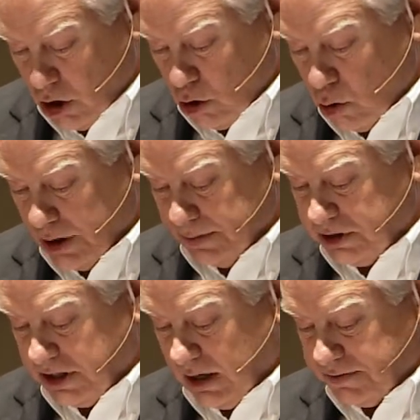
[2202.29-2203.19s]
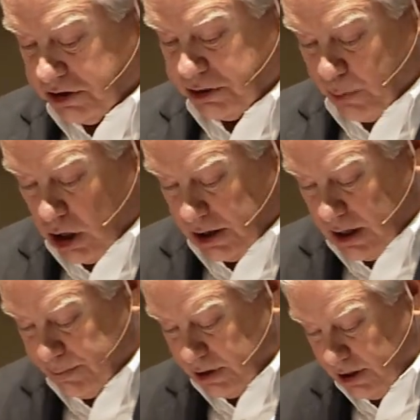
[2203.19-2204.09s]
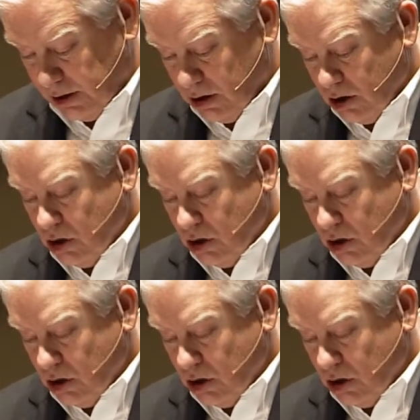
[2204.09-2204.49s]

who are themselves a small company